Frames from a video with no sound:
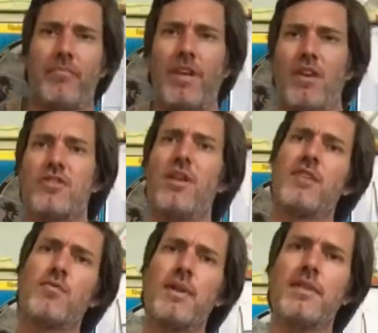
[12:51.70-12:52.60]
So let's
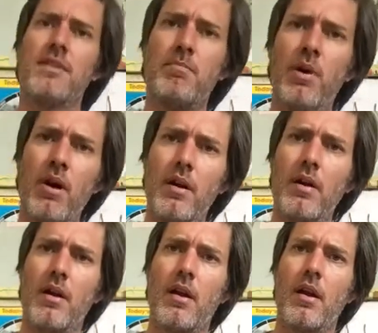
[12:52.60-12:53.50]
read this book.
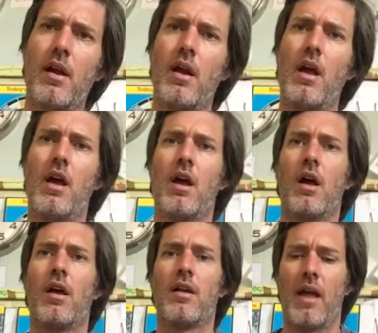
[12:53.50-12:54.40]

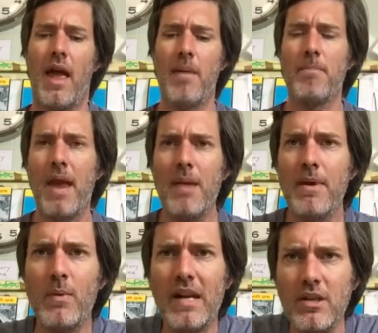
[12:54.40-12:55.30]
And maybe
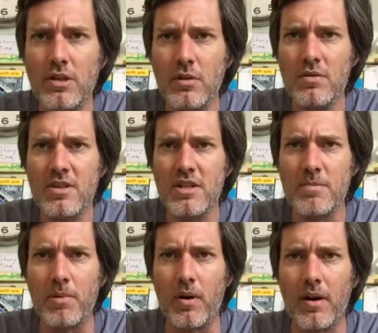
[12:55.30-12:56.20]
we can use this
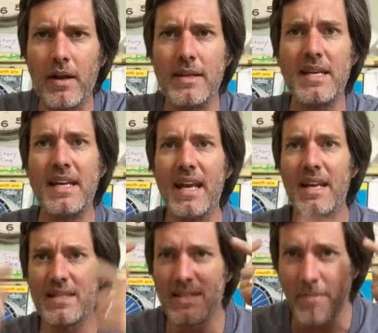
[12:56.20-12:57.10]
book to get us
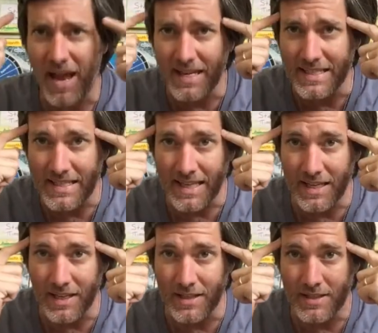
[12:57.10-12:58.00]
some
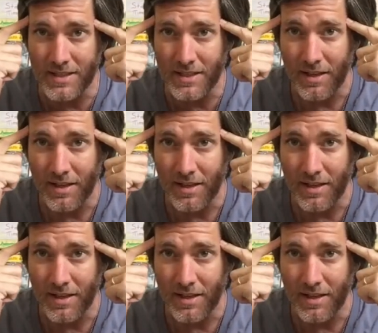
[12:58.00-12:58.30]
ideas